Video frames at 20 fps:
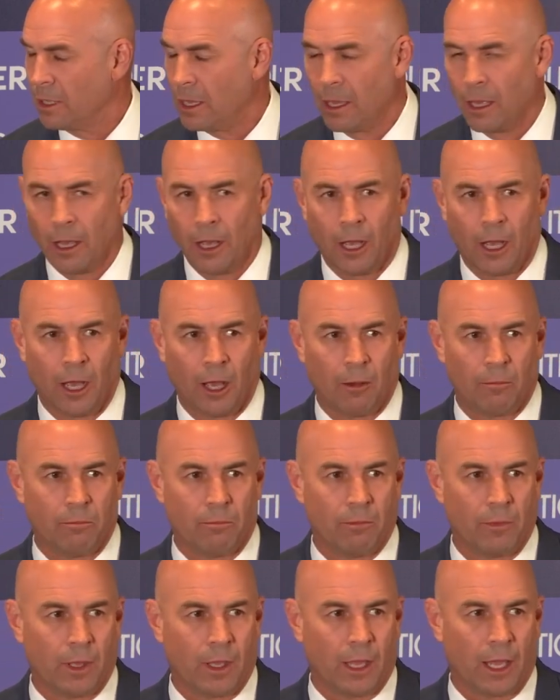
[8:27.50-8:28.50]
And
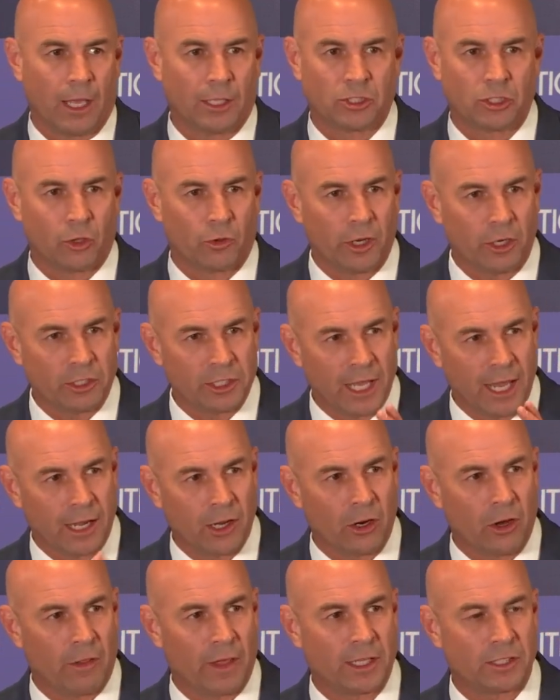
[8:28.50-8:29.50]
so they're
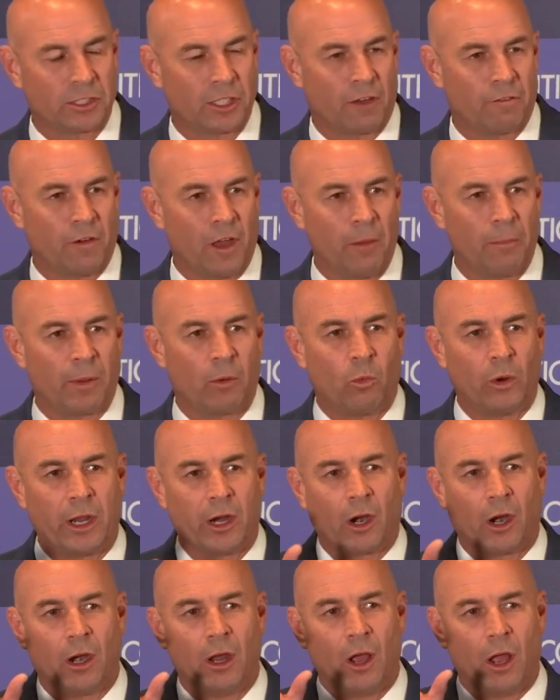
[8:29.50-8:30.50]
taking all that stuff up, and we
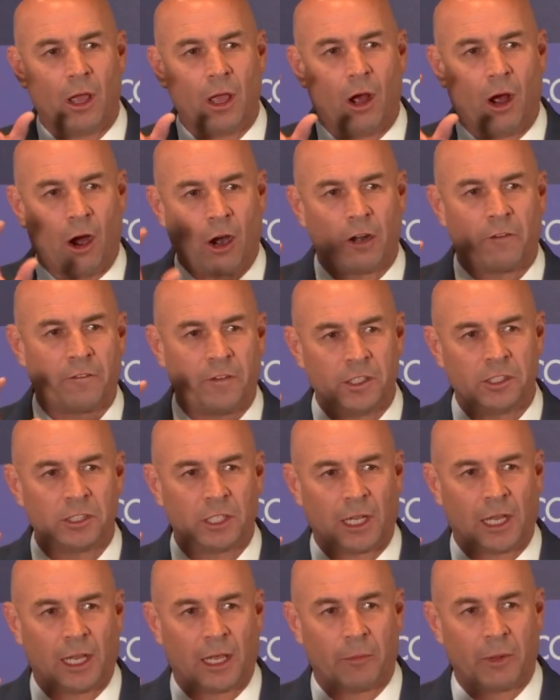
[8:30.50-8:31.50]
are
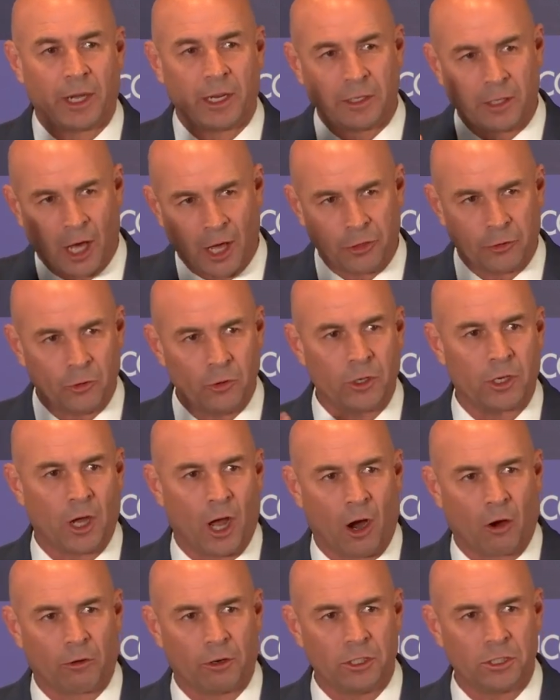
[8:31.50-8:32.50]
artificially limiting, not through
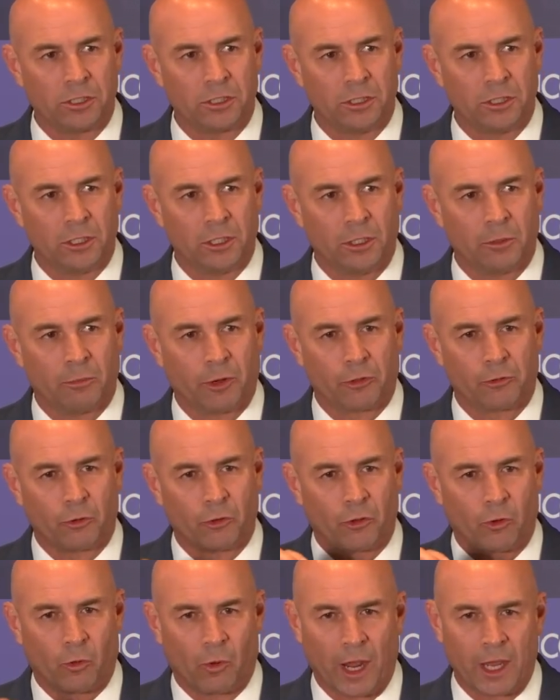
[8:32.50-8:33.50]
Congress, but through
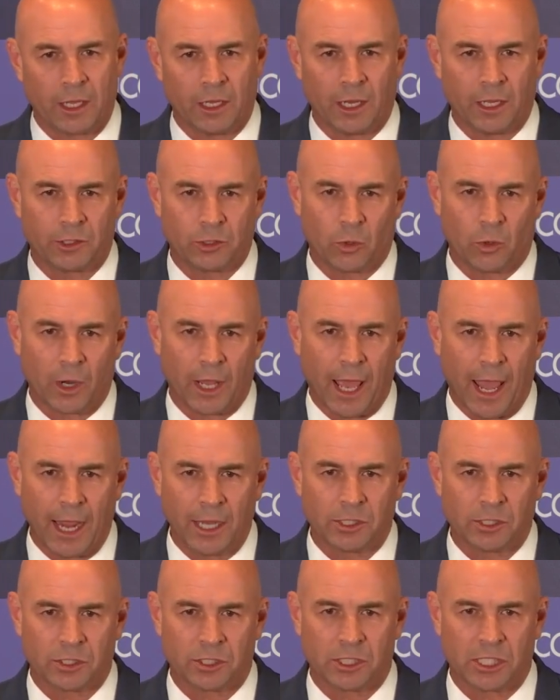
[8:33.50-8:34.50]
the regulatory
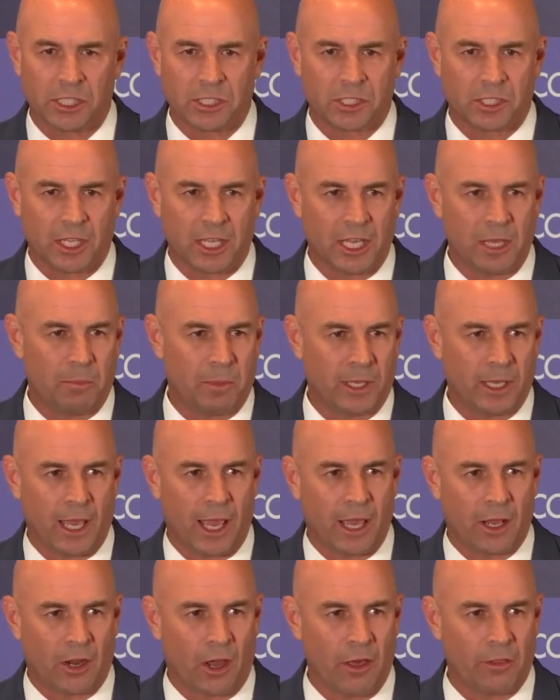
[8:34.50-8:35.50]
agencies, the
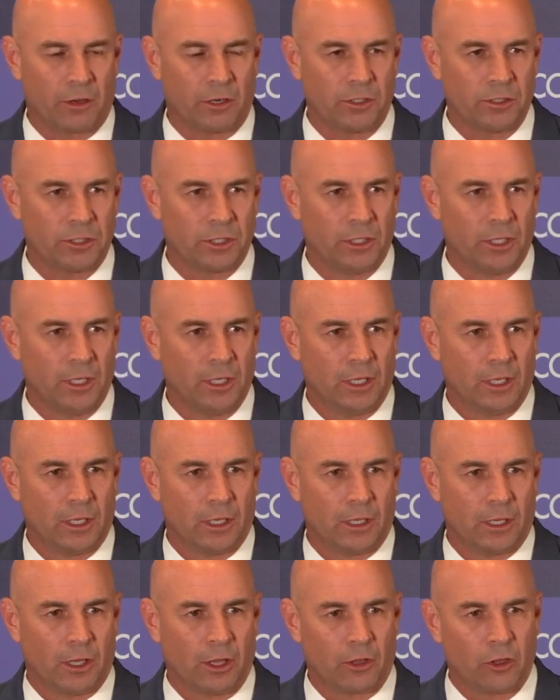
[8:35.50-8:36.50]
EPA and others.
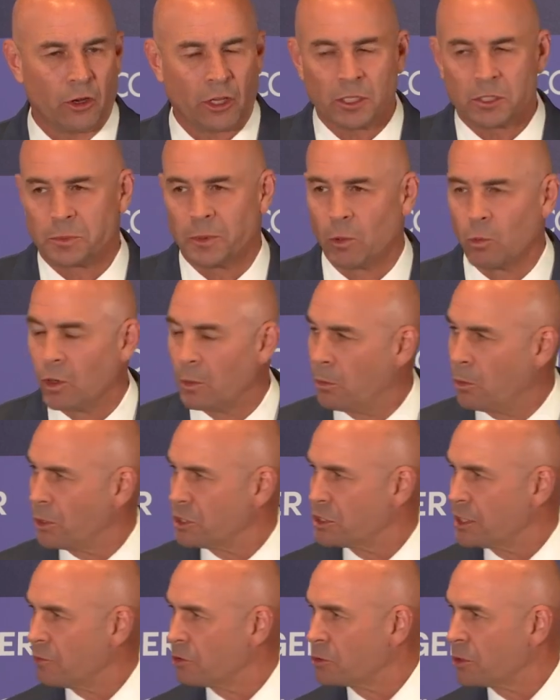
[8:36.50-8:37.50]
You're going to spend
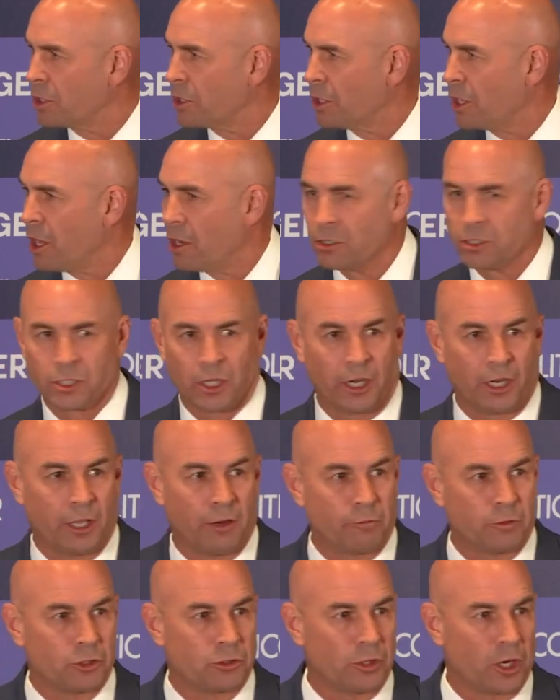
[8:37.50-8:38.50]
$1.7 trillion on an
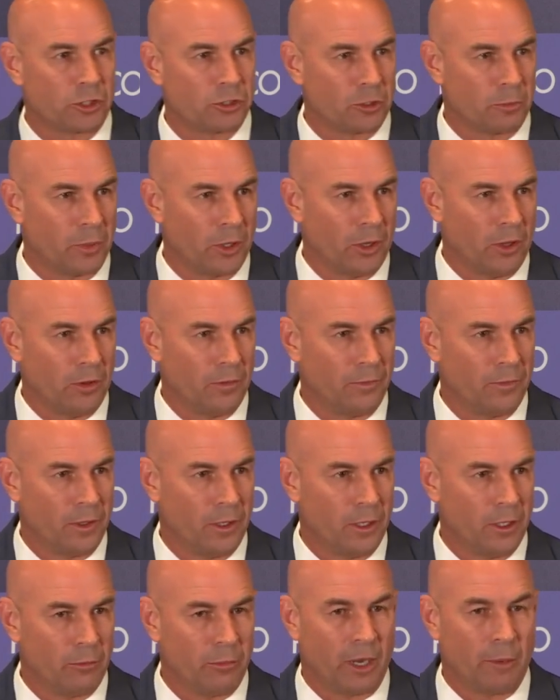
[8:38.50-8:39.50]
infrastructure bill.
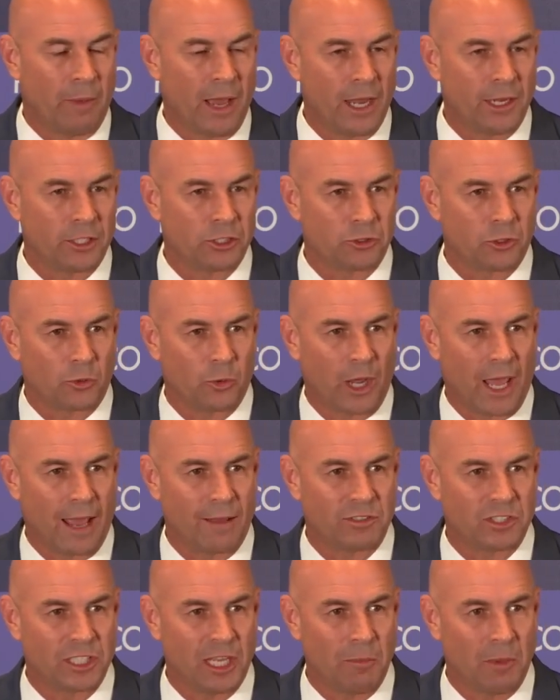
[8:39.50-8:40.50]
But in my district, we
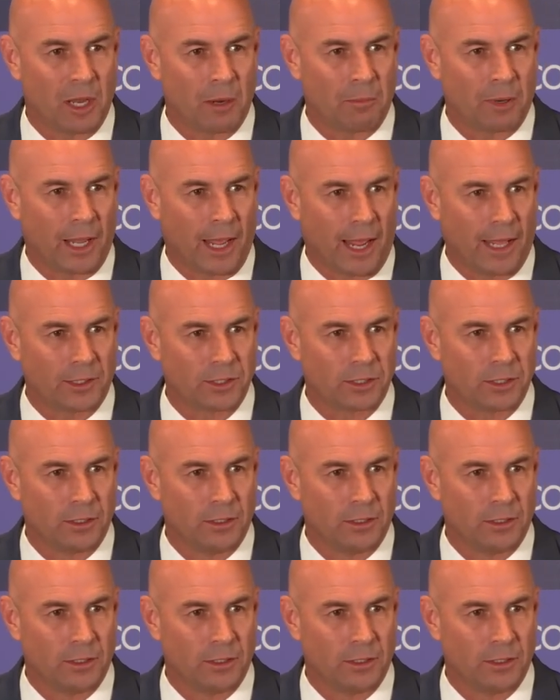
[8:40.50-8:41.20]
have cement plants.